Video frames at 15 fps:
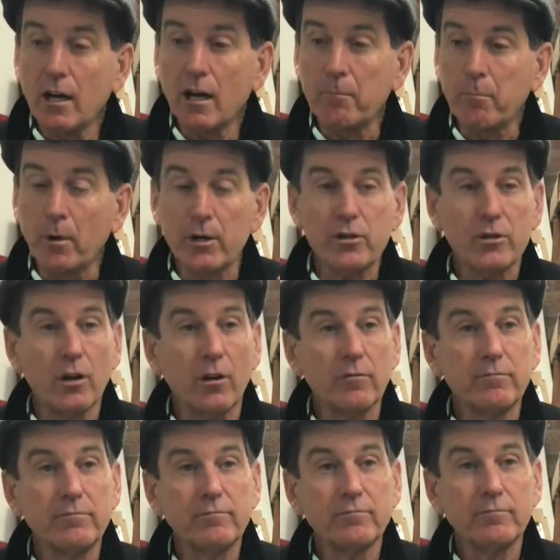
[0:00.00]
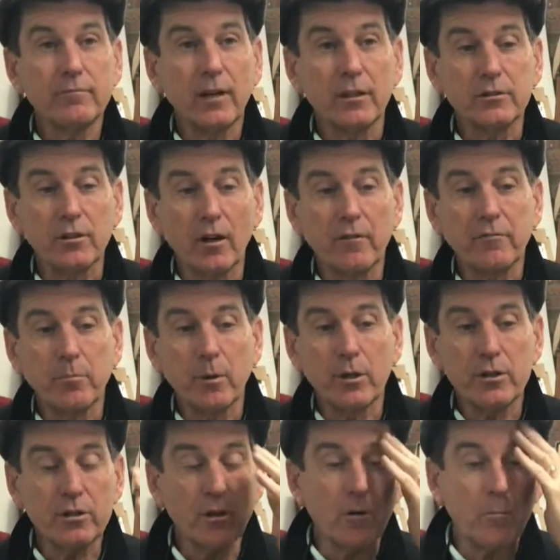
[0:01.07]
Bridgestone, a soft
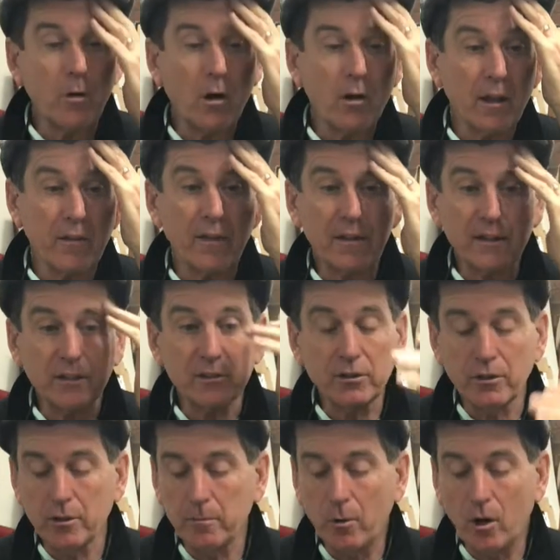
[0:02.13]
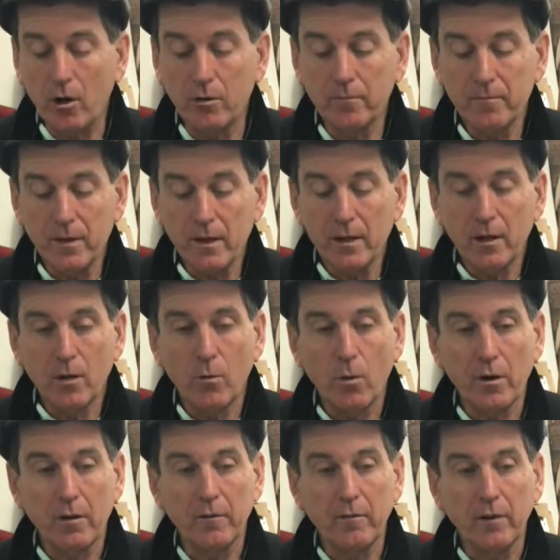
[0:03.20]
Bridgestone ball. I think that's a good ball,
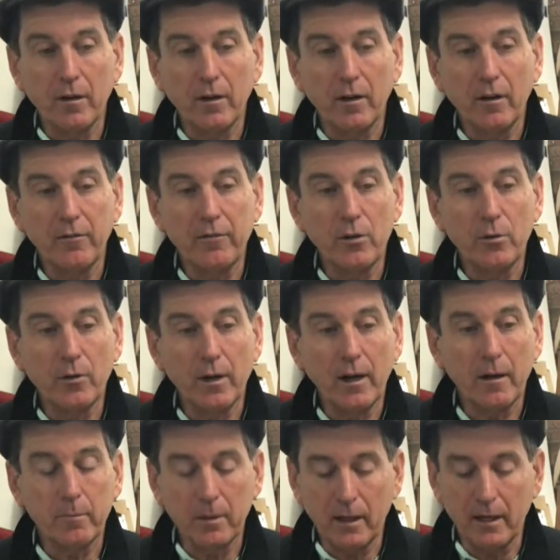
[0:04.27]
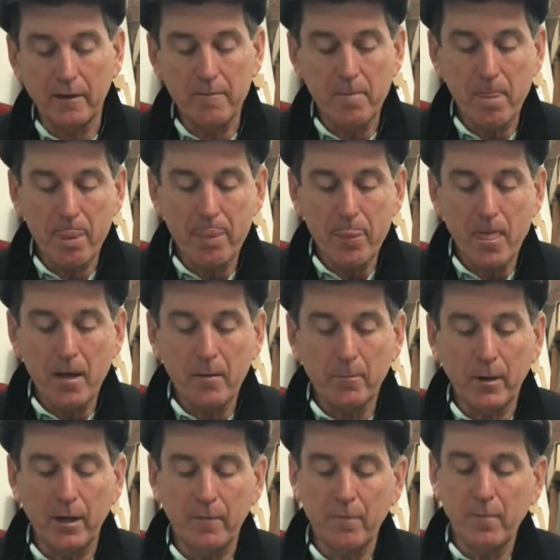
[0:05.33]
one of a few that I play.
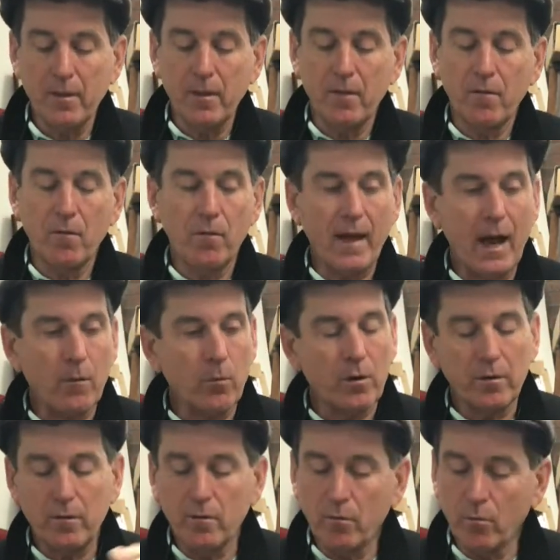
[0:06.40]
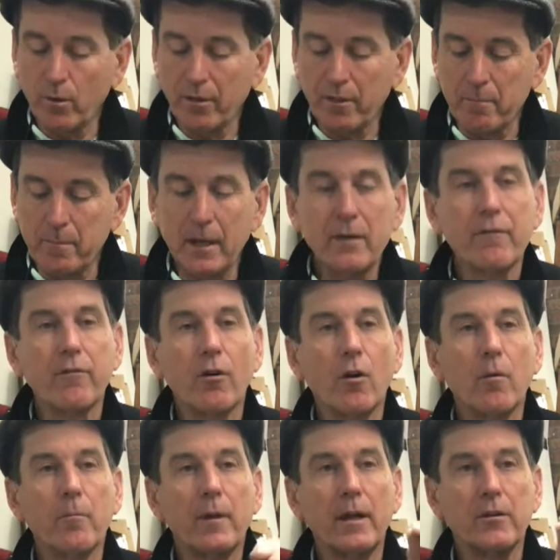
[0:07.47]
But that one with the
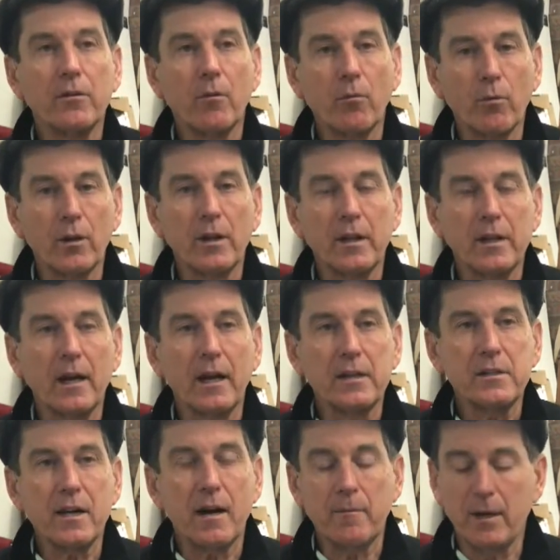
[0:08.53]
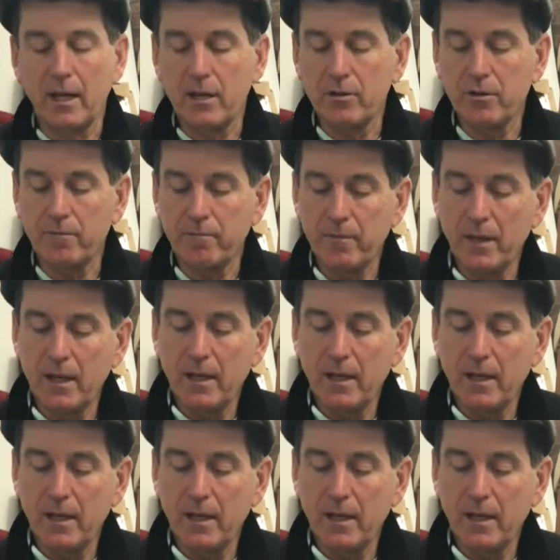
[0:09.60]
mid-firm is a really nice combination.